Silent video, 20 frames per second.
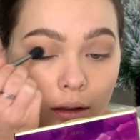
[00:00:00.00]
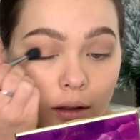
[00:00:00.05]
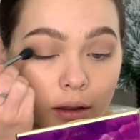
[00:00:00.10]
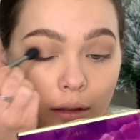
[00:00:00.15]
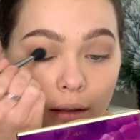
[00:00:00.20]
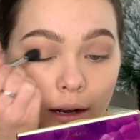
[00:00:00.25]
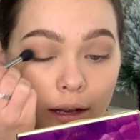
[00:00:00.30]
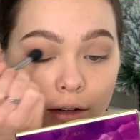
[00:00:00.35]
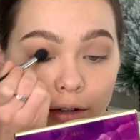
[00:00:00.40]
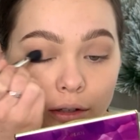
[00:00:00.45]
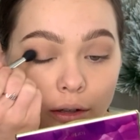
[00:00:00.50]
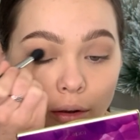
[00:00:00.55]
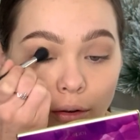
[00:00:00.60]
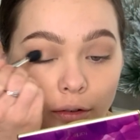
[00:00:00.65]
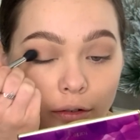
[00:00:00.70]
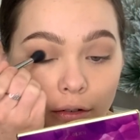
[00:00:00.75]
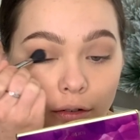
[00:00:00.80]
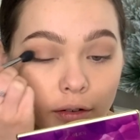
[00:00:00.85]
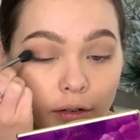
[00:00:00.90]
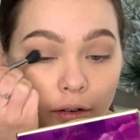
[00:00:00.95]
And I just go
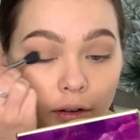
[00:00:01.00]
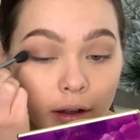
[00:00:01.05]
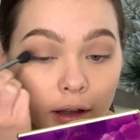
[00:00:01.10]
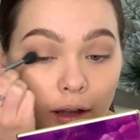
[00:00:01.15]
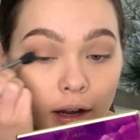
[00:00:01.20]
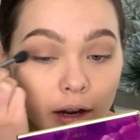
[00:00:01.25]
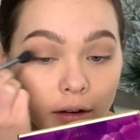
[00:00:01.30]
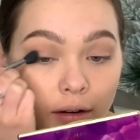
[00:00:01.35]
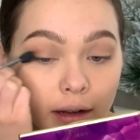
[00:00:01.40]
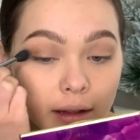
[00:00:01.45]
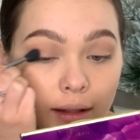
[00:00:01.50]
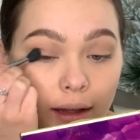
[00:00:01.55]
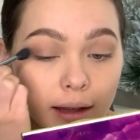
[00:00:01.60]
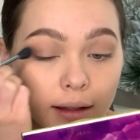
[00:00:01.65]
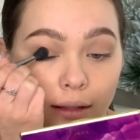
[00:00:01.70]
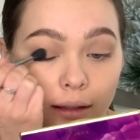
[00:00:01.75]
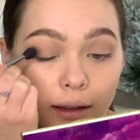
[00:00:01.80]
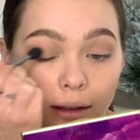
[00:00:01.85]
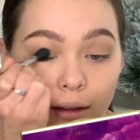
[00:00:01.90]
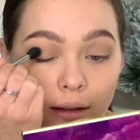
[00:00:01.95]
very
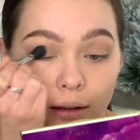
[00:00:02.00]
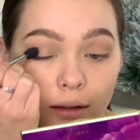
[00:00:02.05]
lightly.